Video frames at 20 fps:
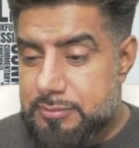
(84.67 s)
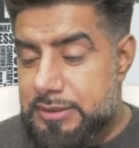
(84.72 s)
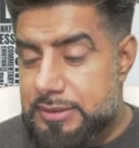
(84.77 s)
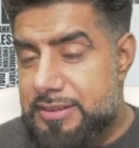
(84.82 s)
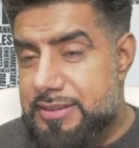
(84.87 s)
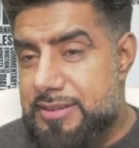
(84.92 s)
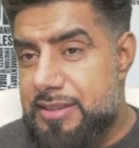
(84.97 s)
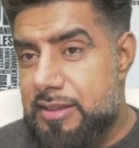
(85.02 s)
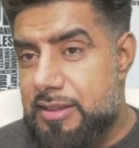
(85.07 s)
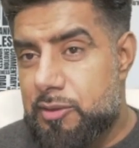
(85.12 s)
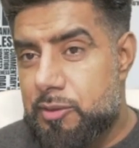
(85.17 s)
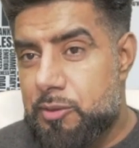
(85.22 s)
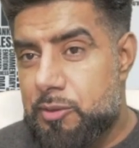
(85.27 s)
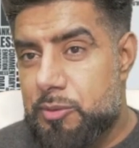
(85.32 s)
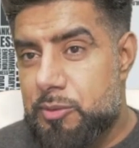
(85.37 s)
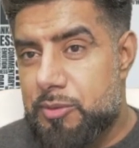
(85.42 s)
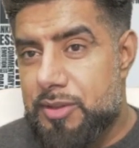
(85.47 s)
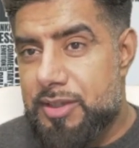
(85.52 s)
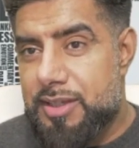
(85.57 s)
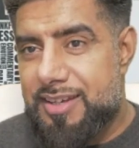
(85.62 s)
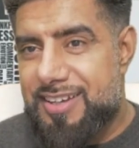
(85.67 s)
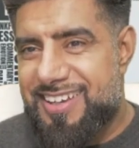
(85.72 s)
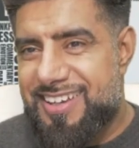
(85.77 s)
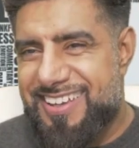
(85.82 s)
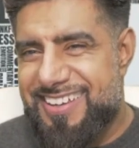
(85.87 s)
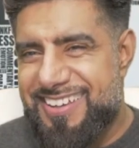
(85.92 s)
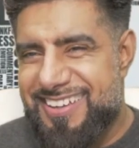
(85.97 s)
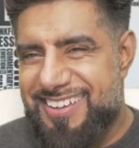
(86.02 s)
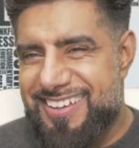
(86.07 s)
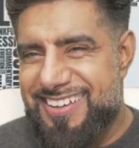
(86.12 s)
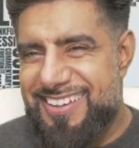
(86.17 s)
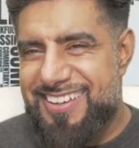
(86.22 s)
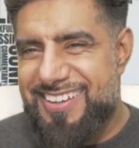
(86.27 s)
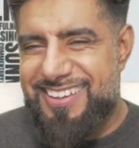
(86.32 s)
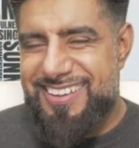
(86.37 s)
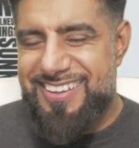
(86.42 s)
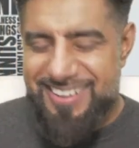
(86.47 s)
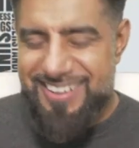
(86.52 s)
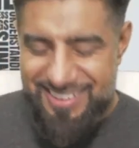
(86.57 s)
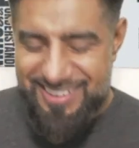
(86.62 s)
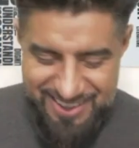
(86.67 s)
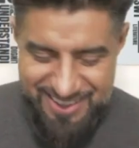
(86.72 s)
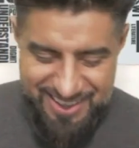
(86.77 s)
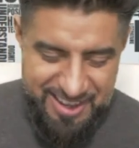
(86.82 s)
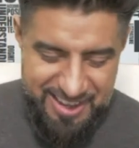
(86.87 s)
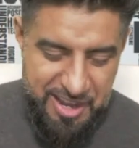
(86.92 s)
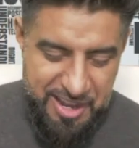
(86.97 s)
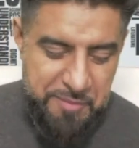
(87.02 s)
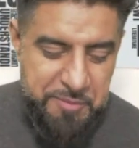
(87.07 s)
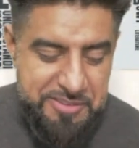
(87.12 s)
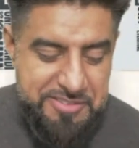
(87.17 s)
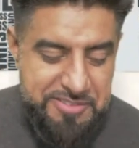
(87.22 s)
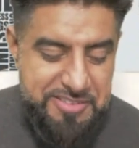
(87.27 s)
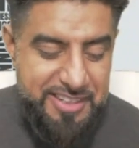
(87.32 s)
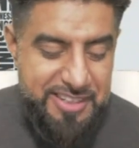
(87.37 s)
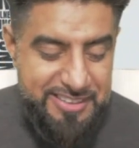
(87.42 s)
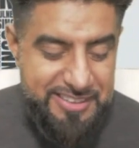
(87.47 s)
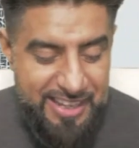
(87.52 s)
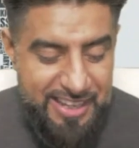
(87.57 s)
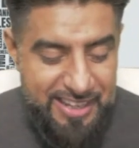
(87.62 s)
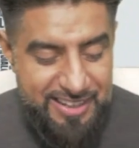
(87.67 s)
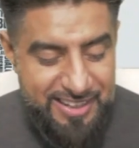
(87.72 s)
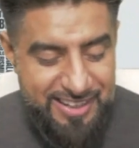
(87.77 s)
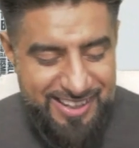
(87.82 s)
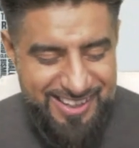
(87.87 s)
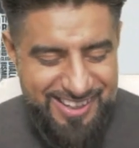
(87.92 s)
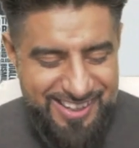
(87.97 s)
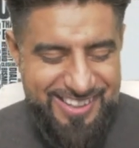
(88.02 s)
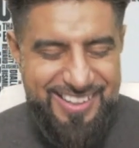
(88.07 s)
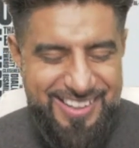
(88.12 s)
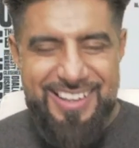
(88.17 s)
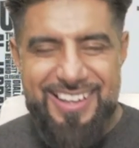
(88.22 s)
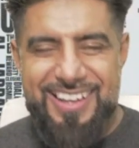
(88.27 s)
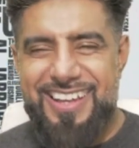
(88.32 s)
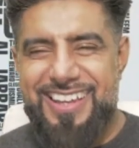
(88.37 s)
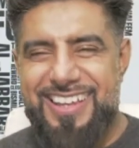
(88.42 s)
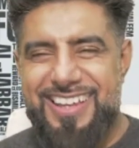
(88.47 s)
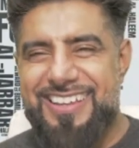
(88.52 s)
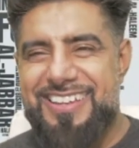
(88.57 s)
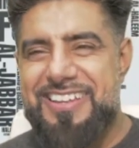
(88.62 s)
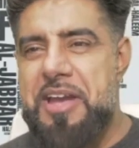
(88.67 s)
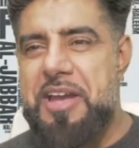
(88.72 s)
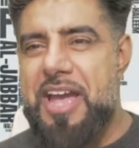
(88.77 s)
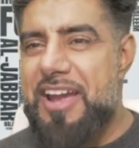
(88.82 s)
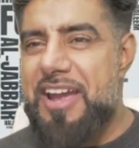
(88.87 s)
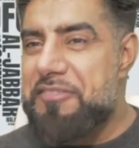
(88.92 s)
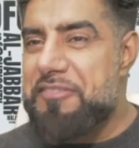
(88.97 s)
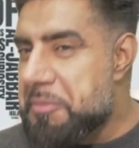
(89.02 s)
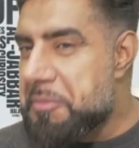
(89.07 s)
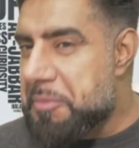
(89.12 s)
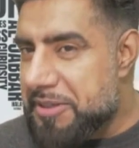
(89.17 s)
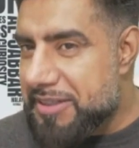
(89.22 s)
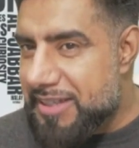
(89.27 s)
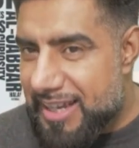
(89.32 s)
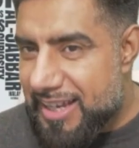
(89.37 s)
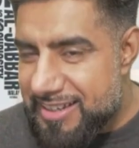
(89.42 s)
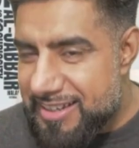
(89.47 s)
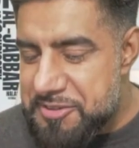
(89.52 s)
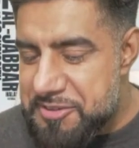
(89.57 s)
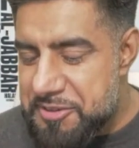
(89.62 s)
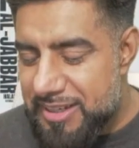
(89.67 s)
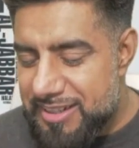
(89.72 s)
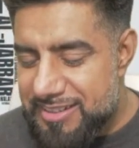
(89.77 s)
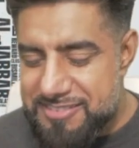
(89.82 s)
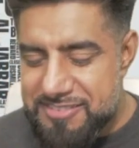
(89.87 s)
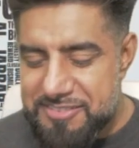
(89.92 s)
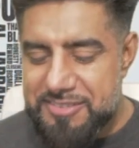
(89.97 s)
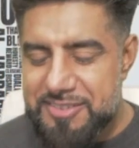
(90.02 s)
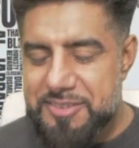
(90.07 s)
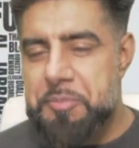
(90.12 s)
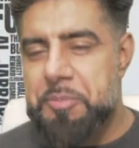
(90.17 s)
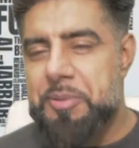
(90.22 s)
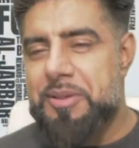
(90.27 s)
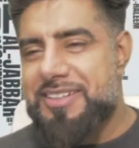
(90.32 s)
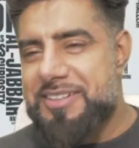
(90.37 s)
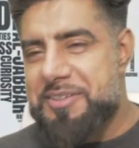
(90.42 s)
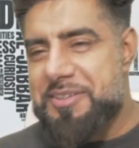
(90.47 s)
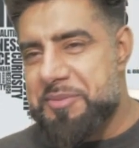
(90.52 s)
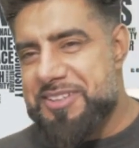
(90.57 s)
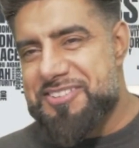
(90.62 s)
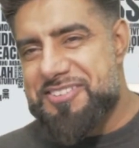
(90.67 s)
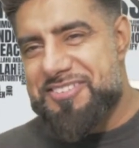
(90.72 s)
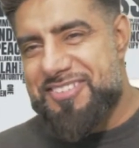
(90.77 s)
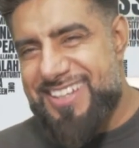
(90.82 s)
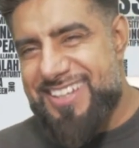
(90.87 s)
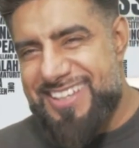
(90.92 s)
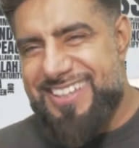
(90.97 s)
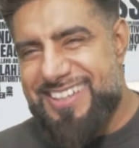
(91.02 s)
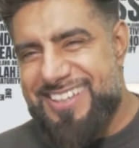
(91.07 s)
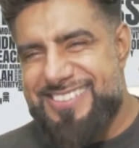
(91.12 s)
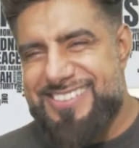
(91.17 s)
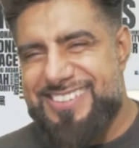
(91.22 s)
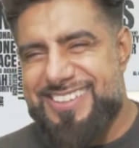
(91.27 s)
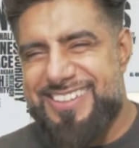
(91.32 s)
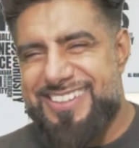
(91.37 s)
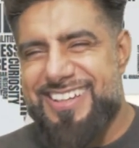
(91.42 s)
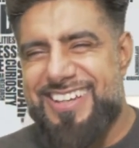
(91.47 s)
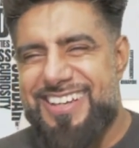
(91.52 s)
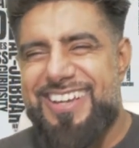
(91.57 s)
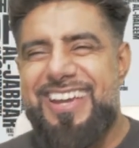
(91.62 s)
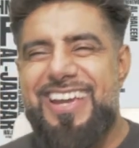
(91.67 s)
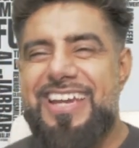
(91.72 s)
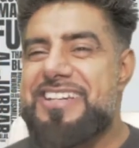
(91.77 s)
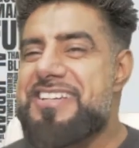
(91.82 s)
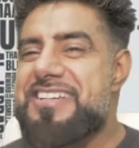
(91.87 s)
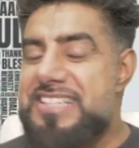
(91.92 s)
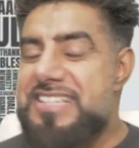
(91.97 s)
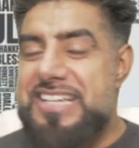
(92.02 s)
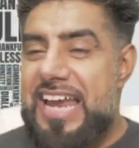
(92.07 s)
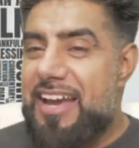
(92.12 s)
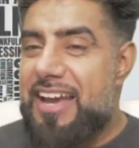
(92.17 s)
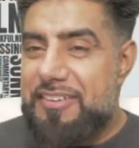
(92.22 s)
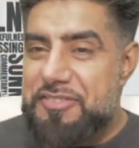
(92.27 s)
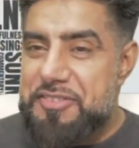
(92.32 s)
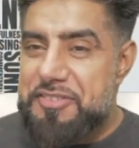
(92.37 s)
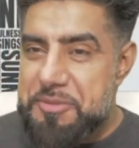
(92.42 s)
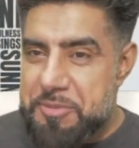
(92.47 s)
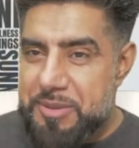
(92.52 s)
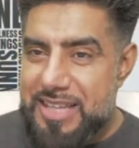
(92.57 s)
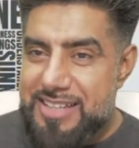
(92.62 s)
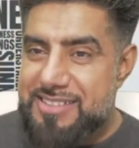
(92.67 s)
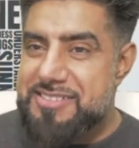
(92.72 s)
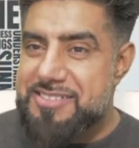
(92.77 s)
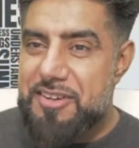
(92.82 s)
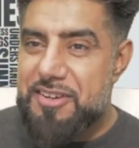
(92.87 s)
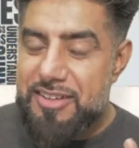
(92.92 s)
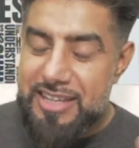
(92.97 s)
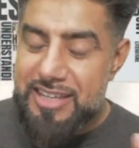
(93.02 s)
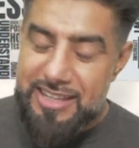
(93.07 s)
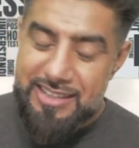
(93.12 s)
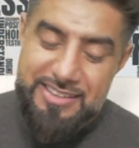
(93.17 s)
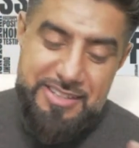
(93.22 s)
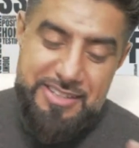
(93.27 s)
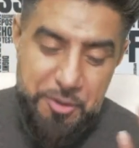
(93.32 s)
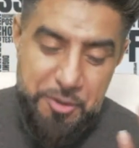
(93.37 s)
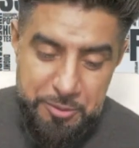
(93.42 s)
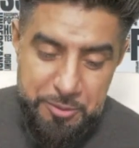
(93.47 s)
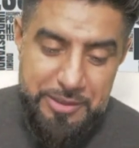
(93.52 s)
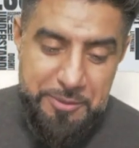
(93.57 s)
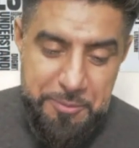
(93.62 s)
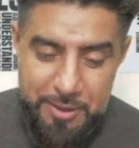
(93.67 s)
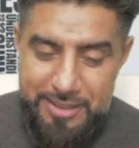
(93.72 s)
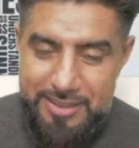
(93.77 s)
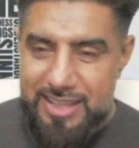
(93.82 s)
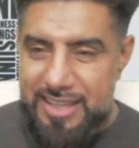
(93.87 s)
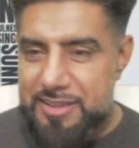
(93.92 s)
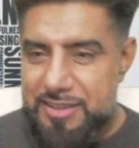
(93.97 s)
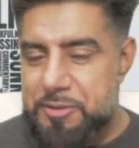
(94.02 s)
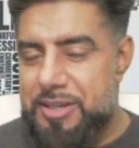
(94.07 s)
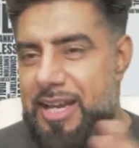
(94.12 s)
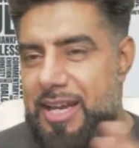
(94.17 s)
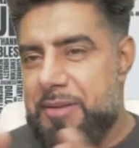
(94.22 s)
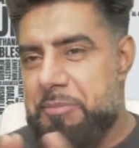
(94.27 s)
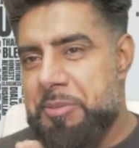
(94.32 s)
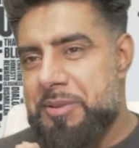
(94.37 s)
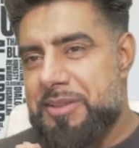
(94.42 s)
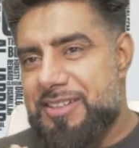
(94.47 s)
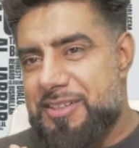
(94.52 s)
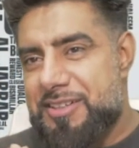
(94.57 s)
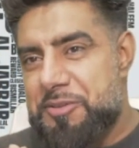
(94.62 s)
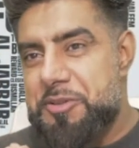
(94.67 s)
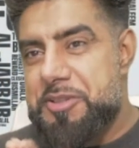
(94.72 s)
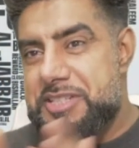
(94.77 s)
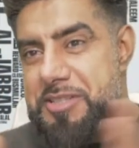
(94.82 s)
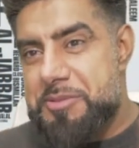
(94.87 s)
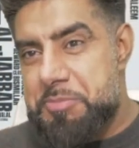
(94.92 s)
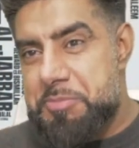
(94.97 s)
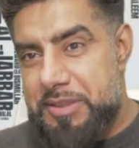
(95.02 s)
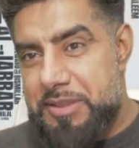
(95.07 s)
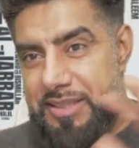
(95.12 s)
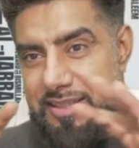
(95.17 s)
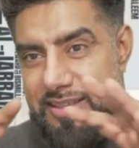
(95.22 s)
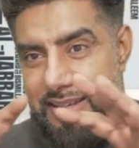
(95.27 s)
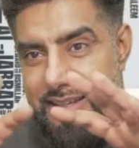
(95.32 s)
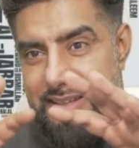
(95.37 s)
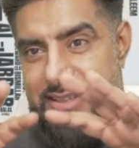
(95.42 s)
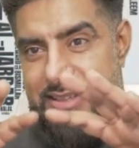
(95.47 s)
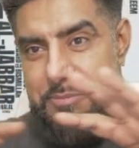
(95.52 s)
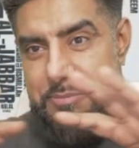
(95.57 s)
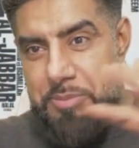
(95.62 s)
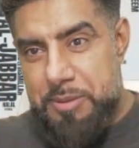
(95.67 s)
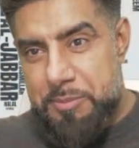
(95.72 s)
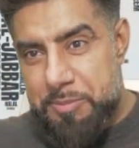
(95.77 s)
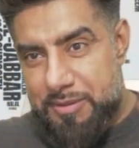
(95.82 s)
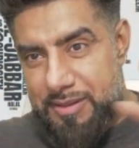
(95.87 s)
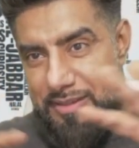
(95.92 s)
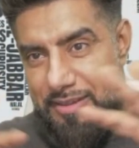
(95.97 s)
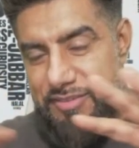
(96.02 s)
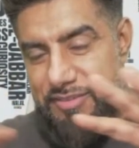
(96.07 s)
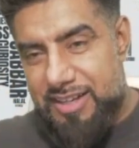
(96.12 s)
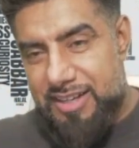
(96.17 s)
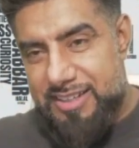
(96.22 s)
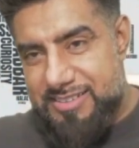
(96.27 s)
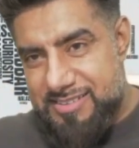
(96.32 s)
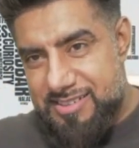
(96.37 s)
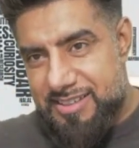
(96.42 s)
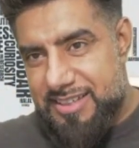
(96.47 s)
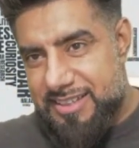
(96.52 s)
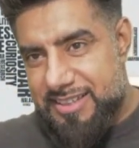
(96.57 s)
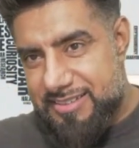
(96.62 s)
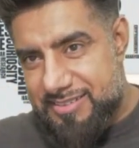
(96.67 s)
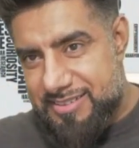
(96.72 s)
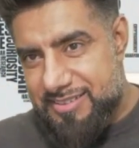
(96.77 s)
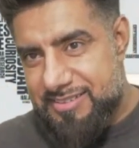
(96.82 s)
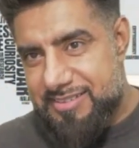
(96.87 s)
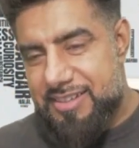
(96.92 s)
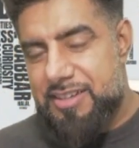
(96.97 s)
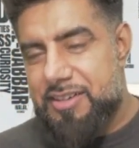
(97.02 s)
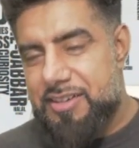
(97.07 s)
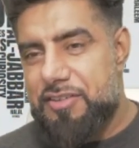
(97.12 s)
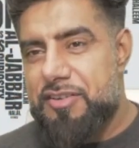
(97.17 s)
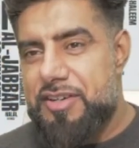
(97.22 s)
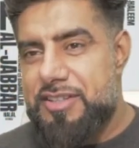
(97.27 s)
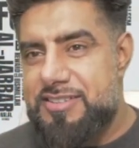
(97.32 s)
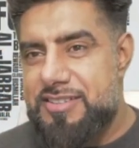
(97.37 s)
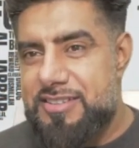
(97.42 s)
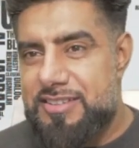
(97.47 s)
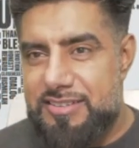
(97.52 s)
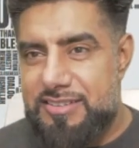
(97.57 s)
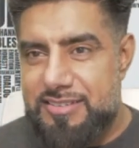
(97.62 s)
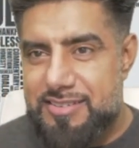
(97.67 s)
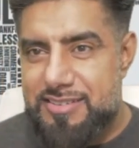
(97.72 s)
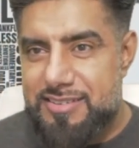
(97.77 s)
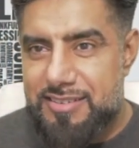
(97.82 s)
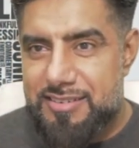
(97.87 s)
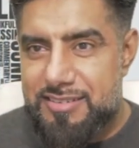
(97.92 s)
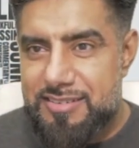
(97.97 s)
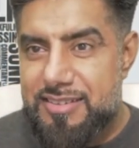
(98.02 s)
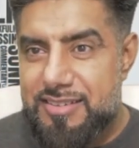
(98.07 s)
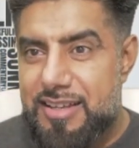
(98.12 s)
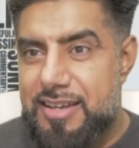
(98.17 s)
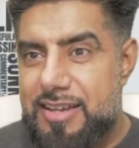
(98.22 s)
so I'm not saying that everybody has to enter into polygamous relations. It doesn't have to be. That's not the only way that could happen. It could just be that people have isolated residences.